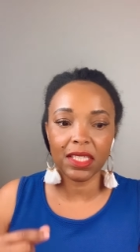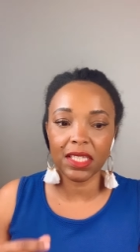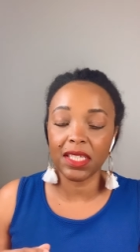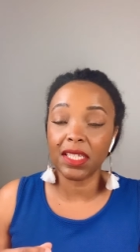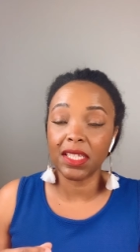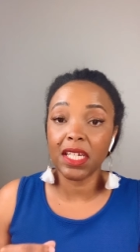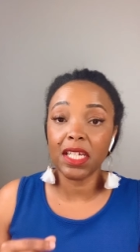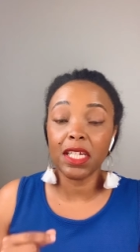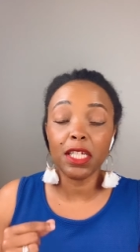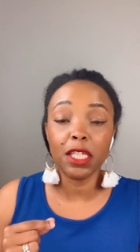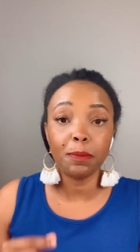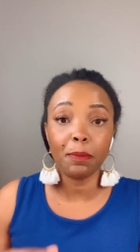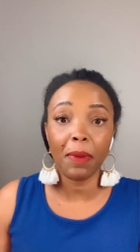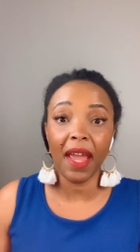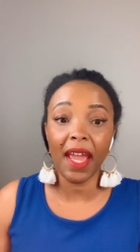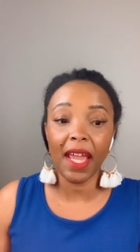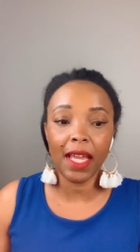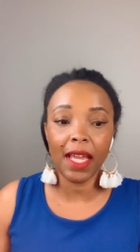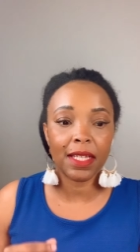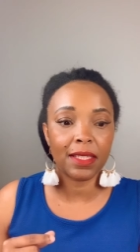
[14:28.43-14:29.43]
disease,
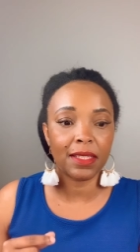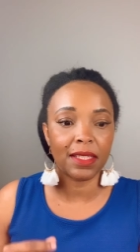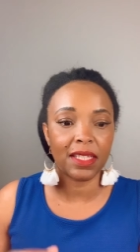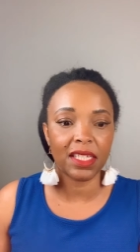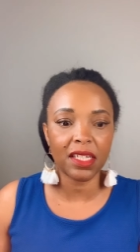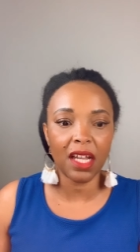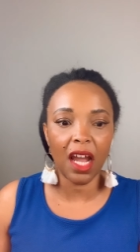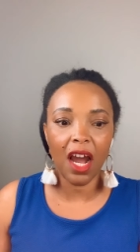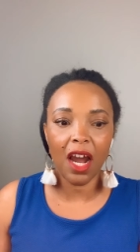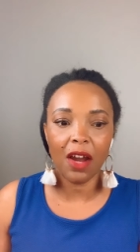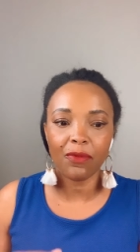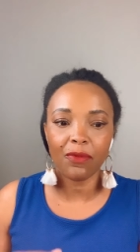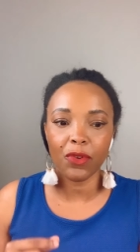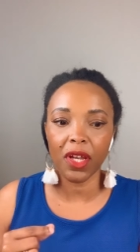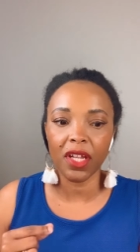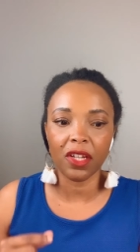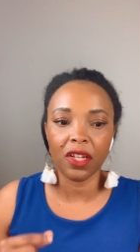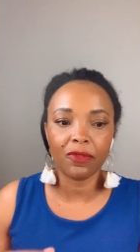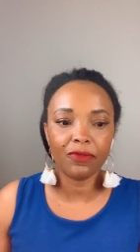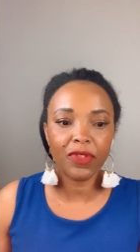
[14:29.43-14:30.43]
pain,
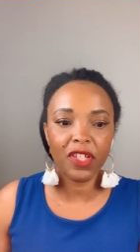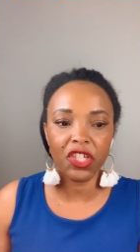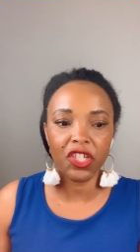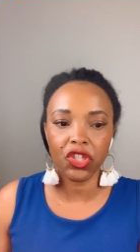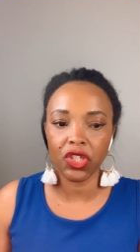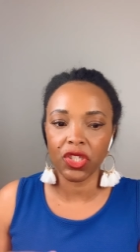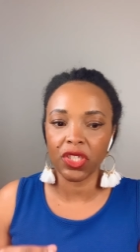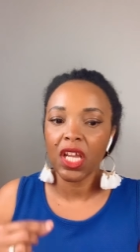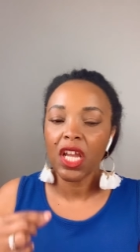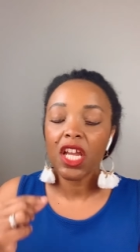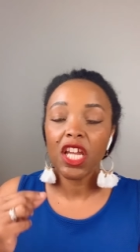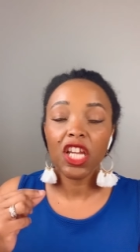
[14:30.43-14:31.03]
discomfort, and afflictions